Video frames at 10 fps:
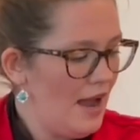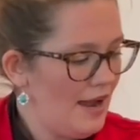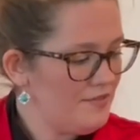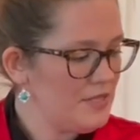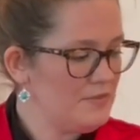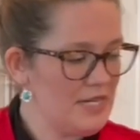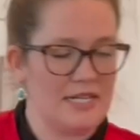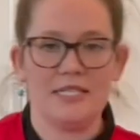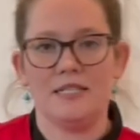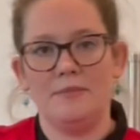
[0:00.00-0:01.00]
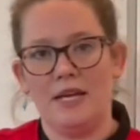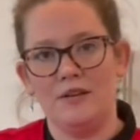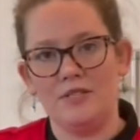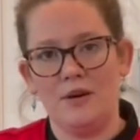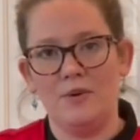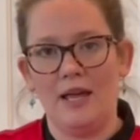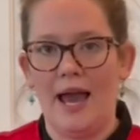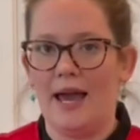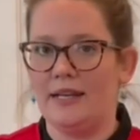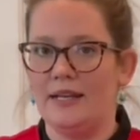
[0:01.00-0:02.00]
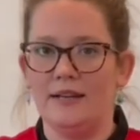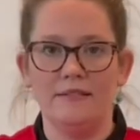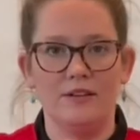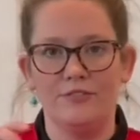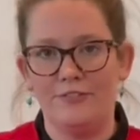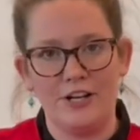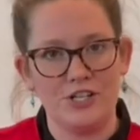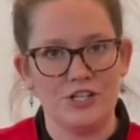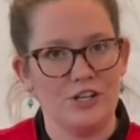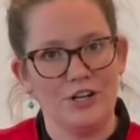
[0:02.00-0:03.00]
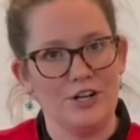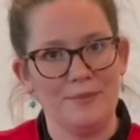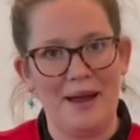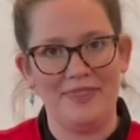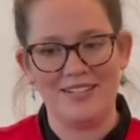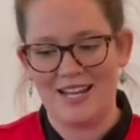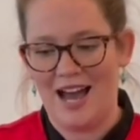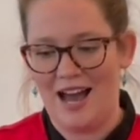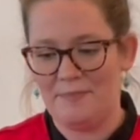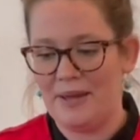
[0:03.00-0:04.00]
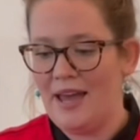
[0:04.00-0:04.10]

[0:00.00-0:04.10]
I have some diced tomatoes that we'll add in, a little fresh herb on the top,